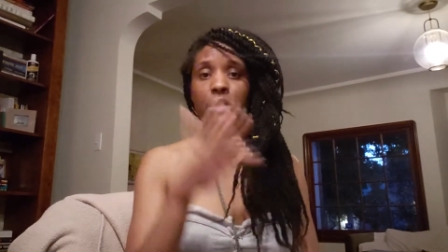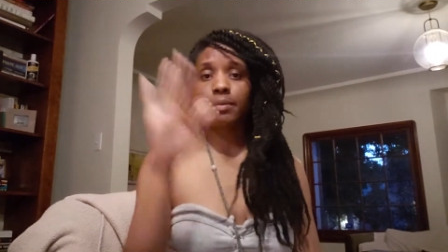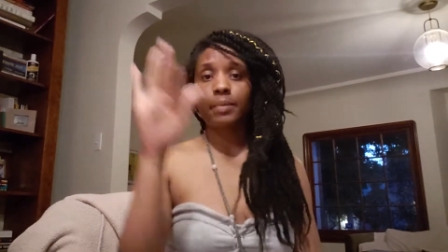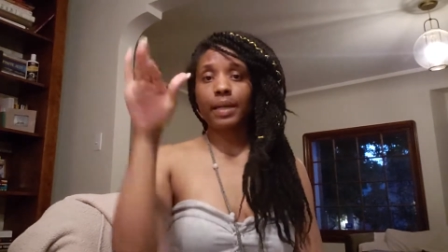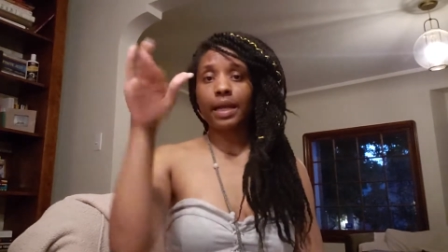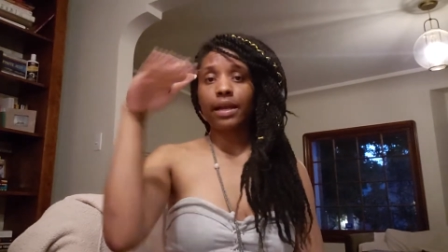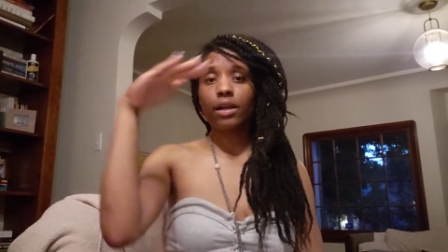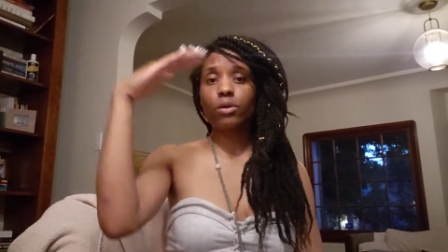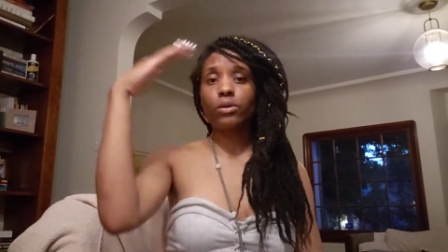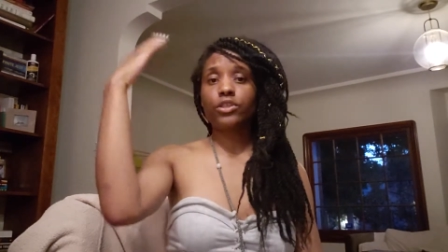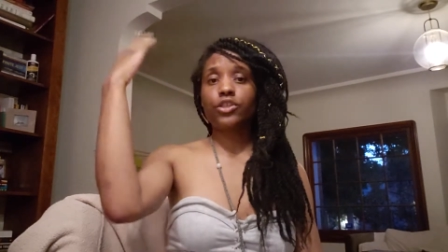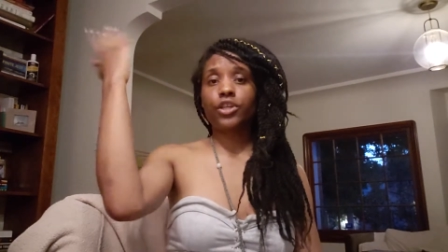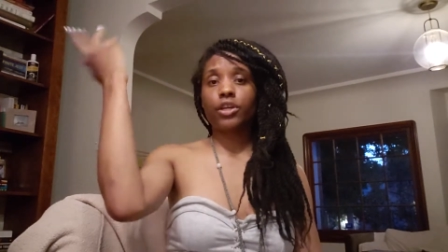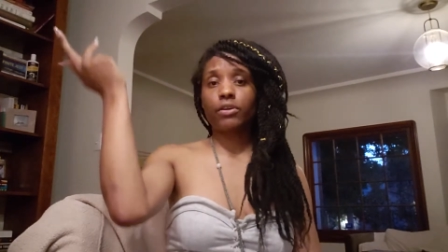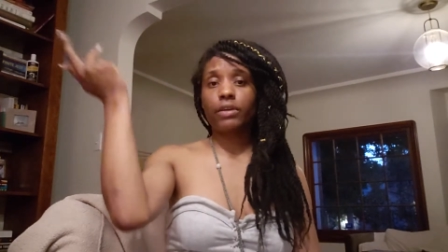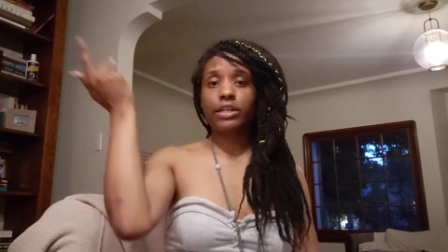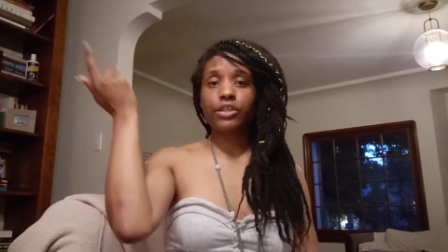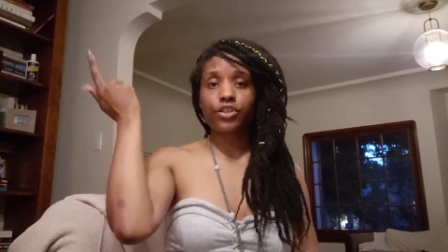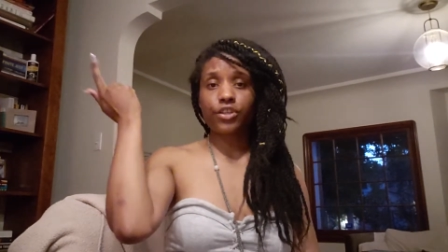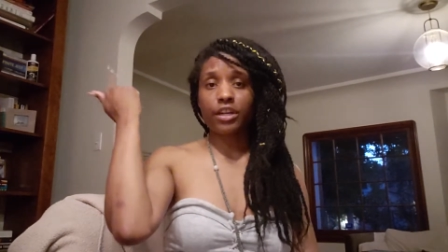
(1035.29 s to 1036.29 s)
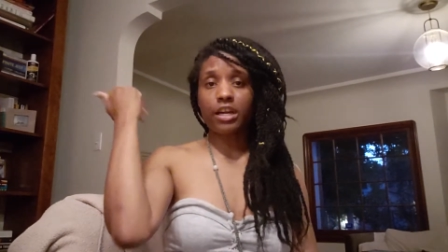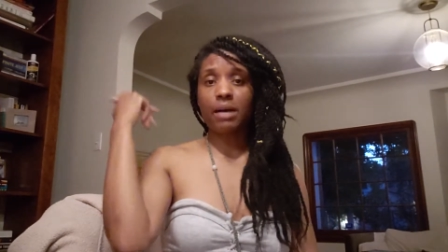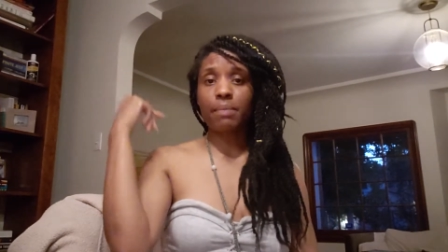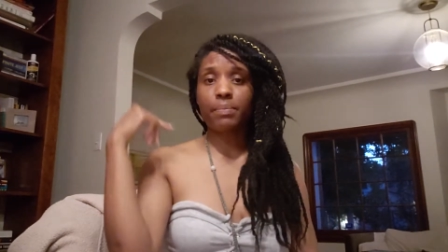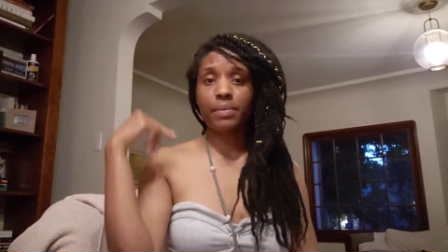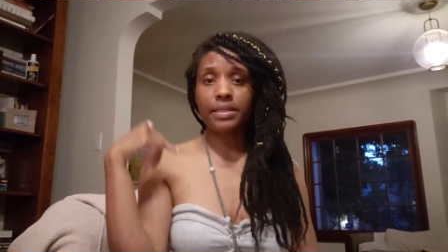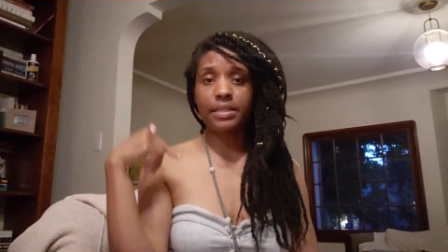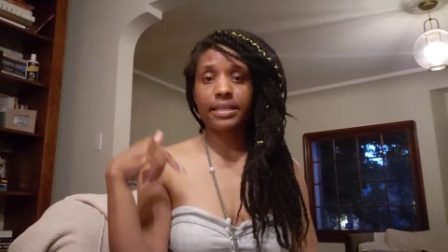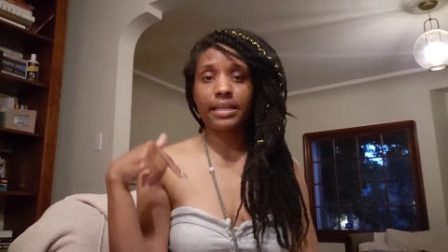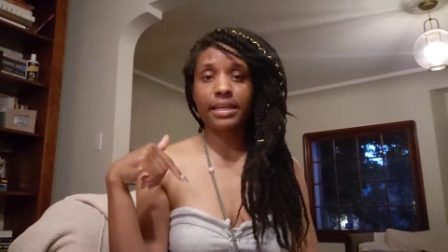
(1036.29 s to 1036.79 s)
but I go a generation up
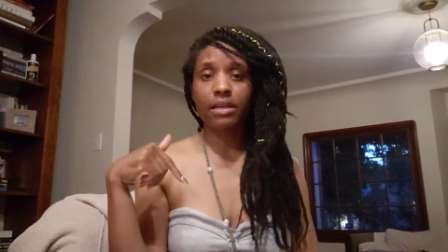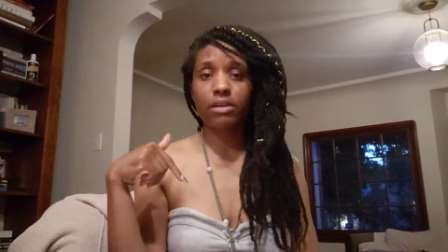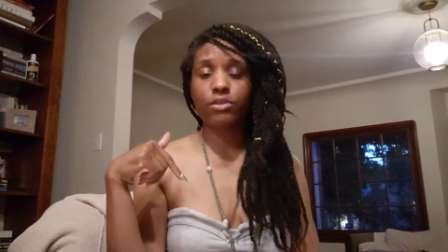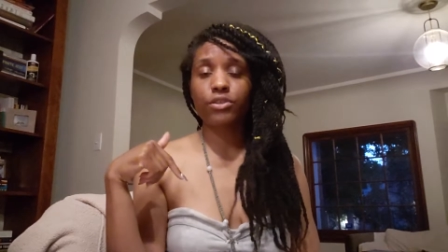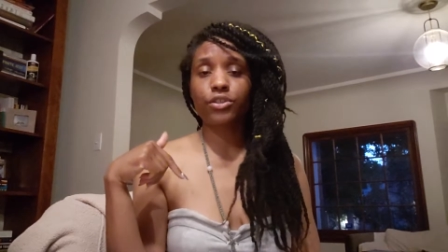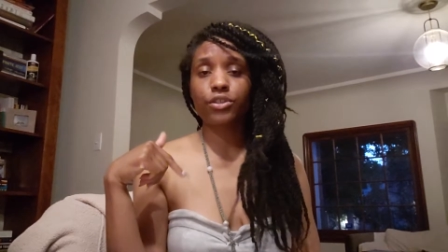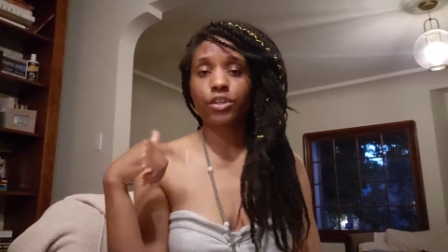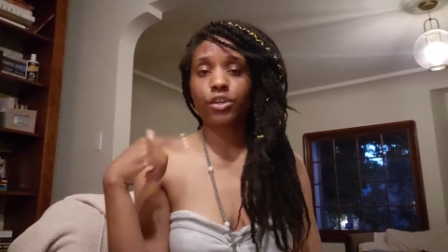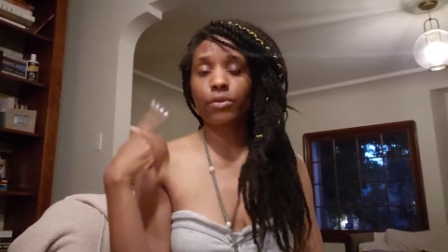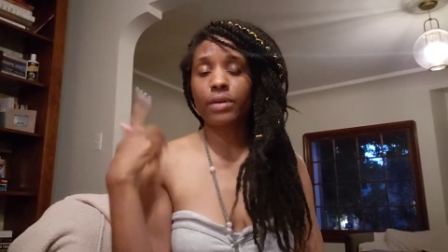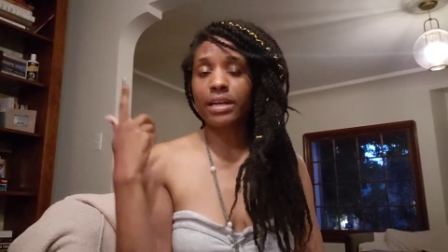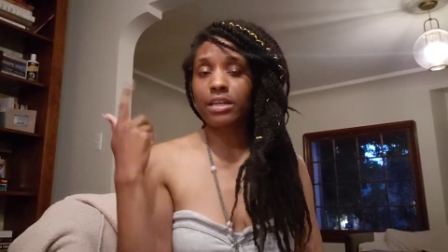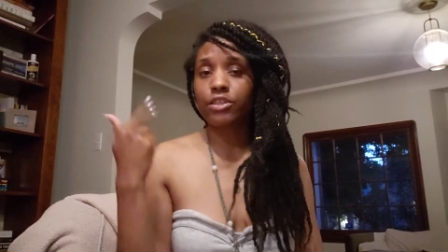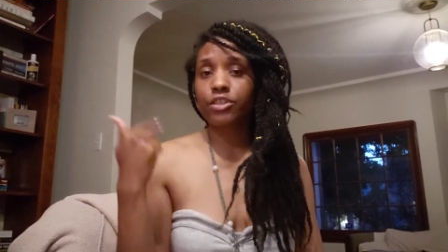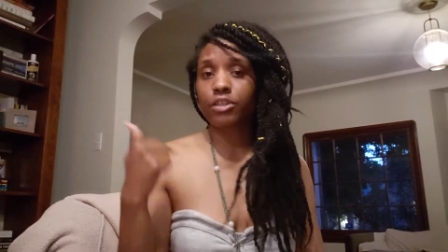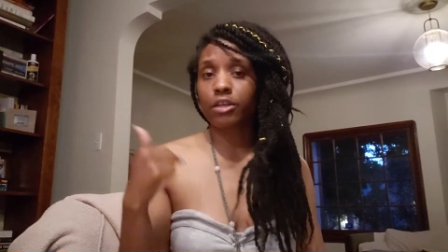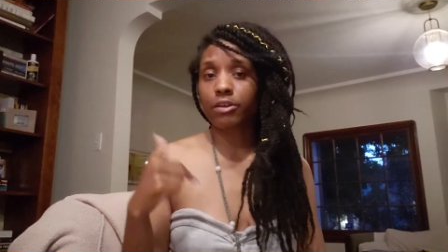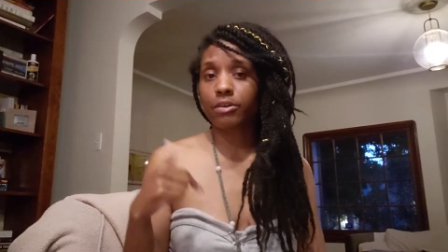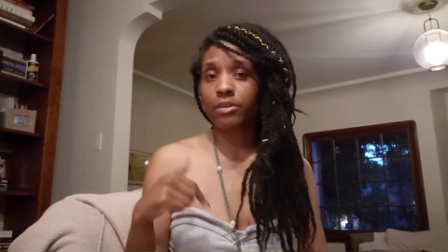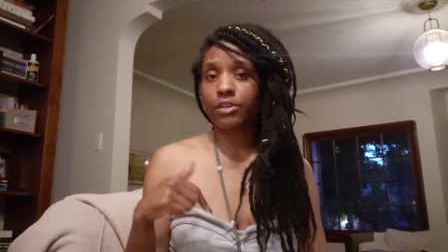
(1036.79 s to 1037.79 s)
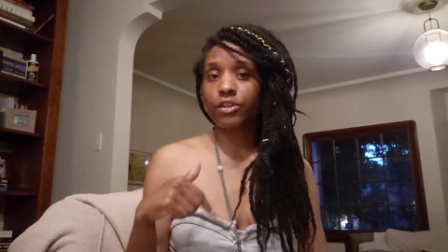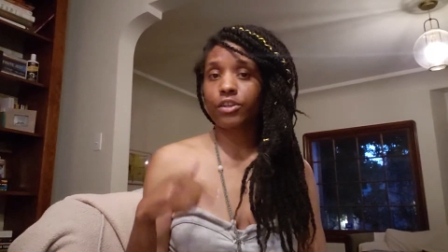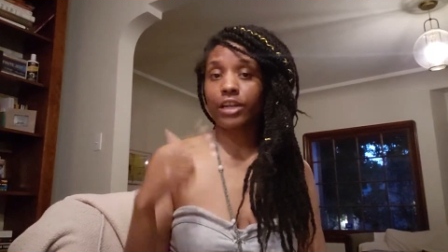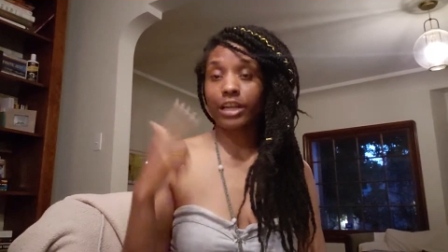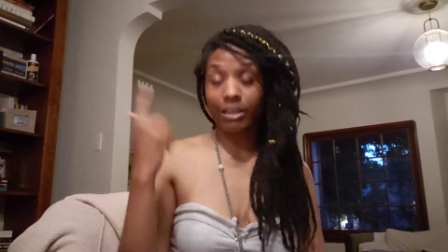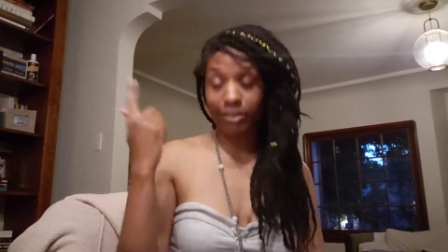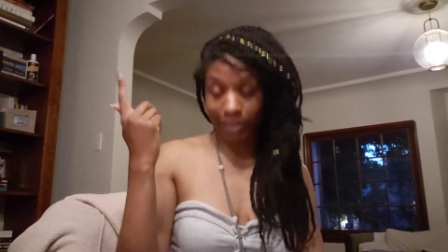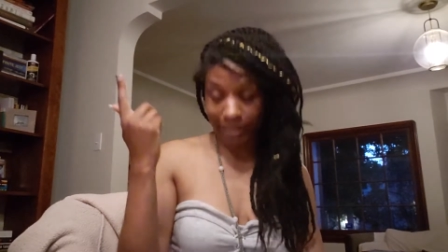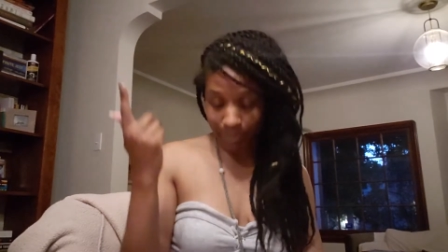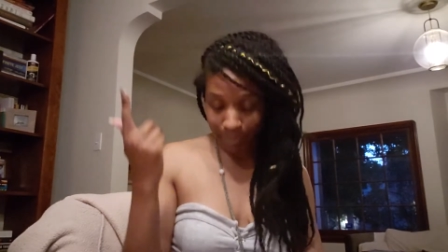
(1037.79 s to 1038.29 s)
and down to
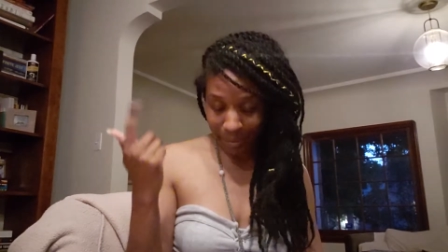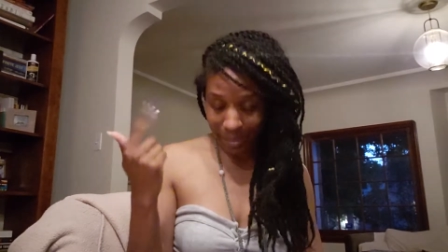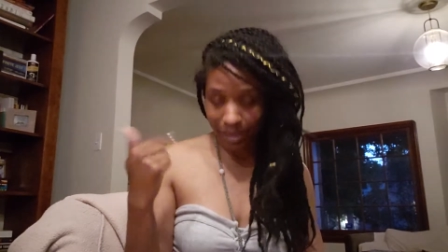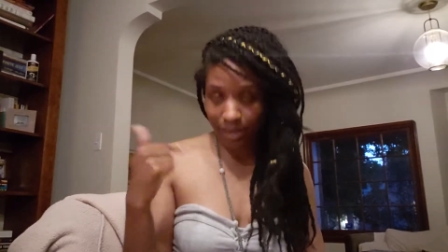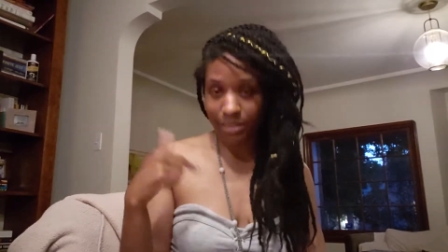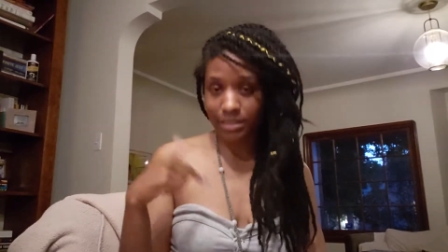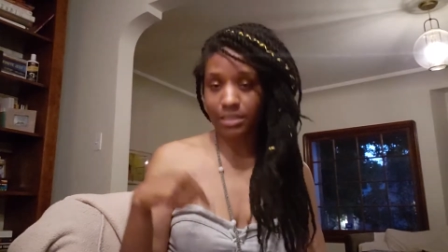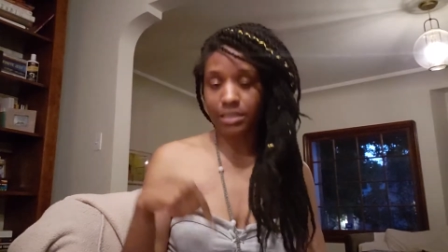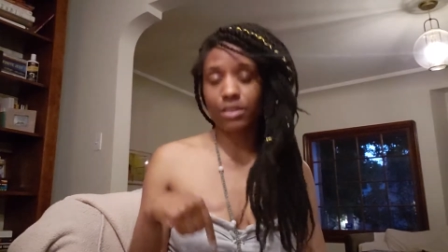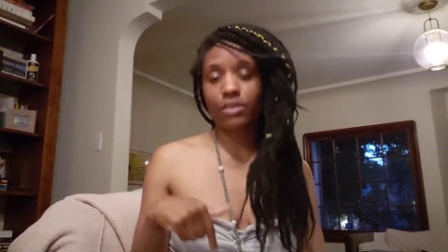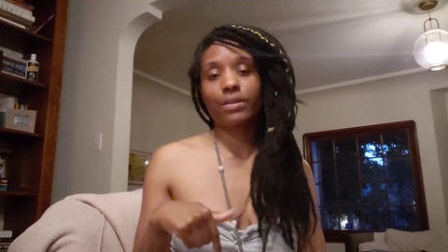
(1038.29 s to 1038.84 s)
grandparents and